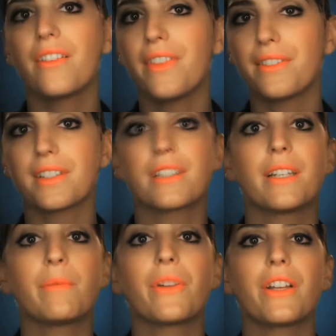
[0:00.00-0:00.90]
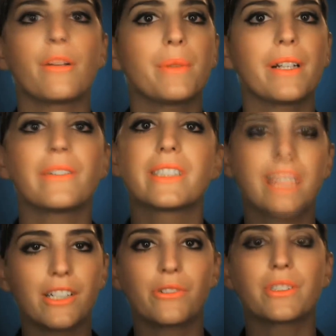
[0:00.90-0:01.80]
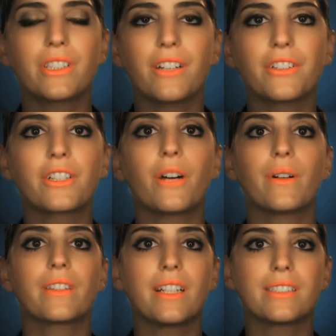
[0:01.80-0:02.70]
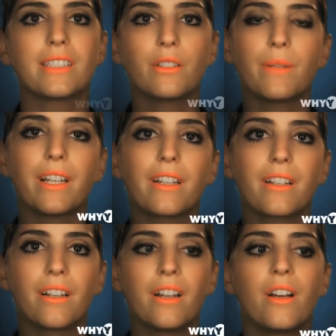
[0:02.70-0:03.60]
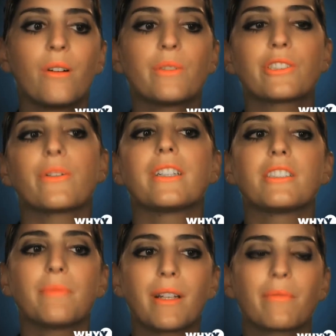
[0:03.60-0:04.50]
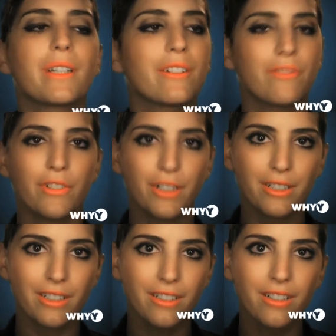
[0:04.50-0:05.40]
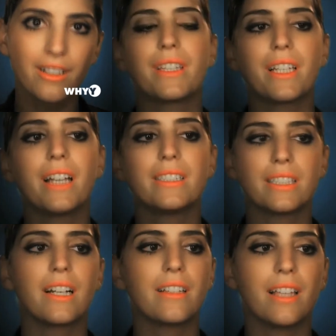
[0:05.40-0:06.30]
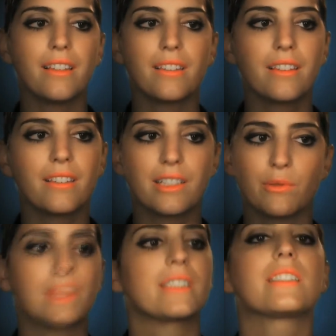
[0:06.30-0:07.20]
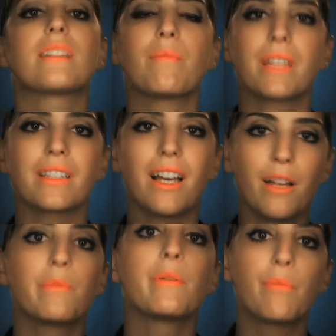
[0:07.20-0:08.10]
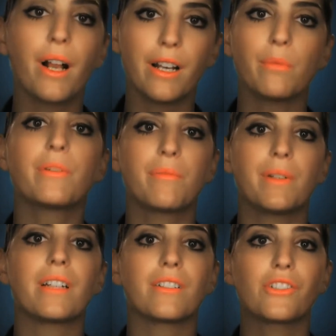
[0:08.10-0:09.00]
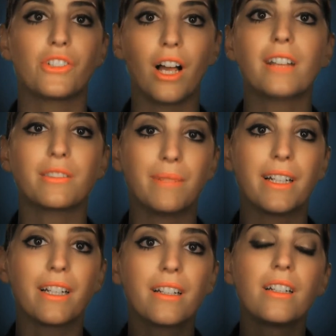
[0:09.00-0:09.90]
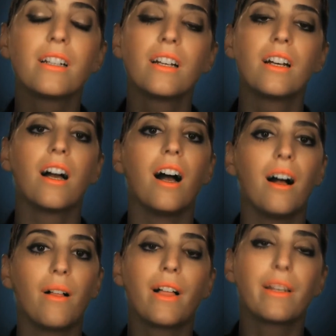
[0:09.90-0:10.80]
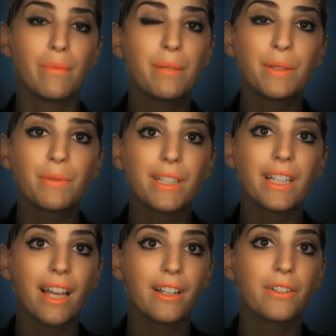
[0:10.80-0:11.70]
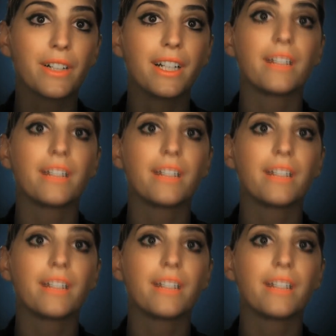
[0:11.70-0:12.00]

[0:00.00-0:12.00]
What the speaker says: that the chemotherapy I was scheduled to undergo in less than a week was going to make me infertile. The idea that this wasn't something that had been brought up with me shocked me. And it made me really angry.